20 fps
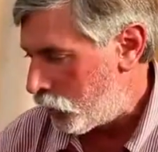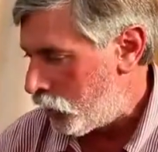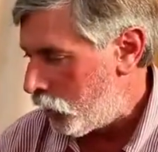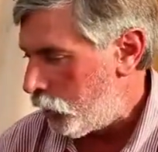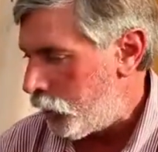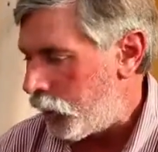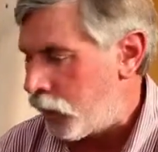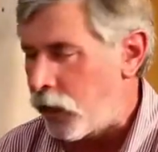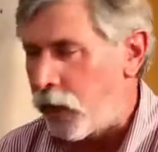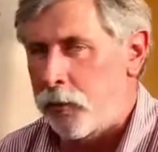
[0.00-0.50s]
she
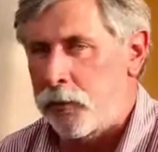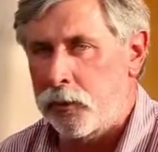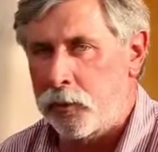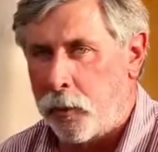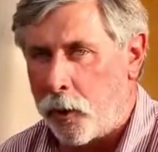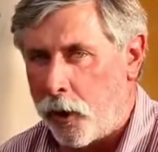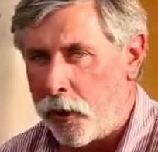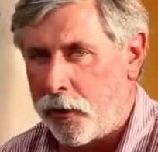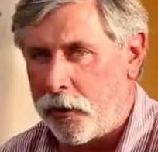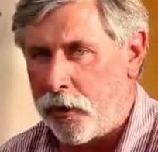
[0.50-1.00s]
becomes
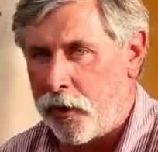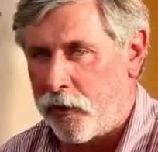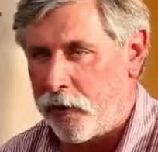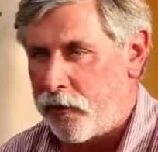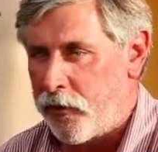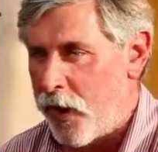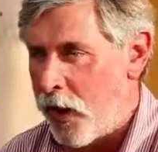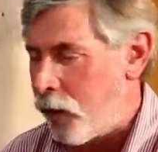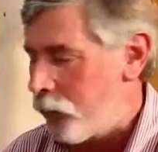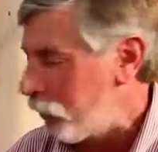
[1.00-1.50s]
part of their
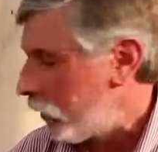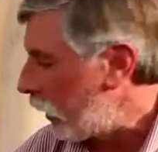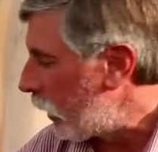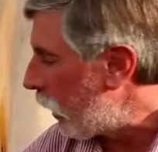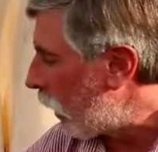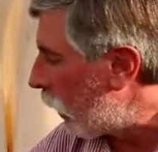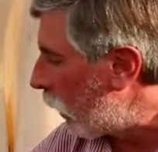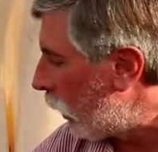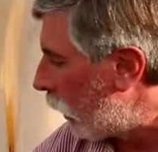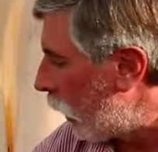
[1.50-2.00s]
family,